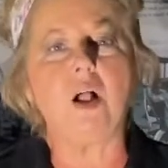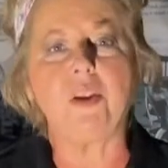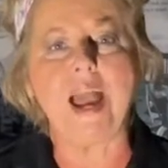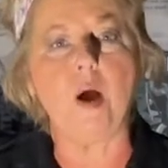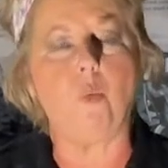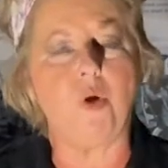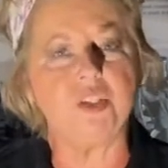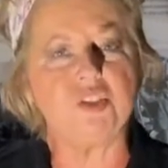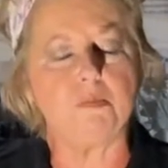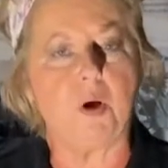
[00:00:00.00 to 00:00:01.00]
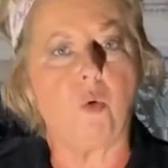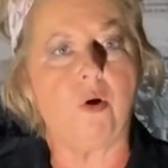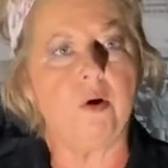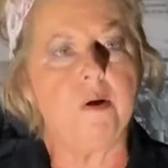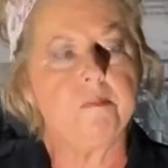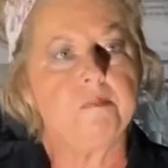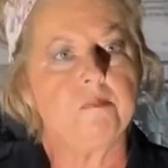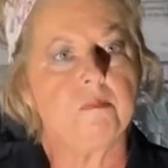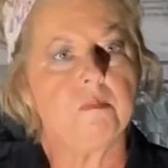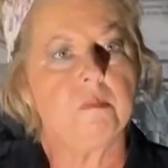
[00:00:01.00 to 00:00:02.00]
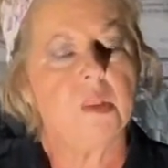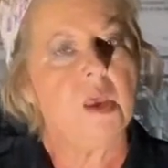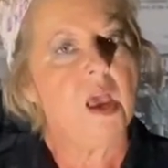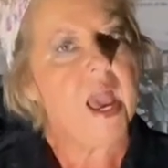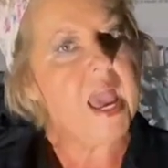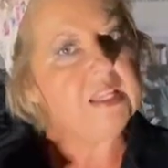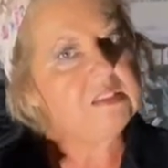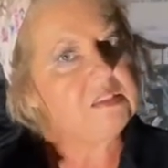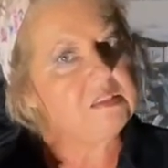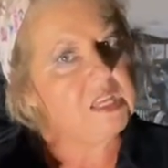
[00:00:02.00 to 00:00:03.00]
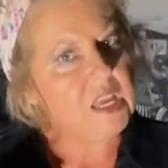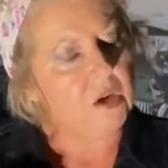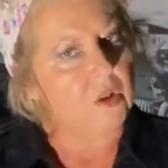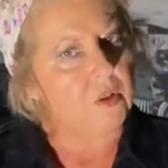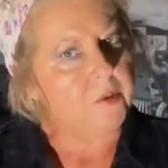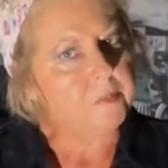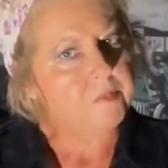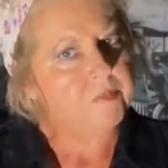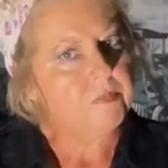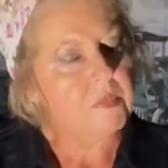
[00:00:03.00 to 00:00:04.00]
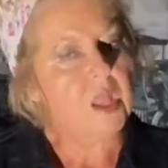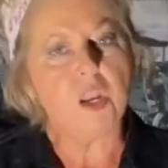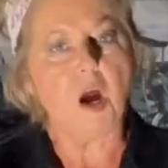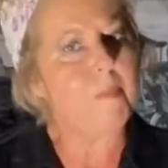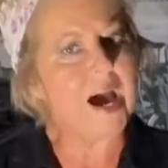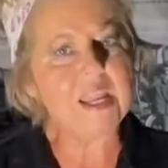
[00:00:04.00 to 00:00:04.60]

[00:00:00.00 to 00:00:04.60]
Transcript: out once more, and still nobody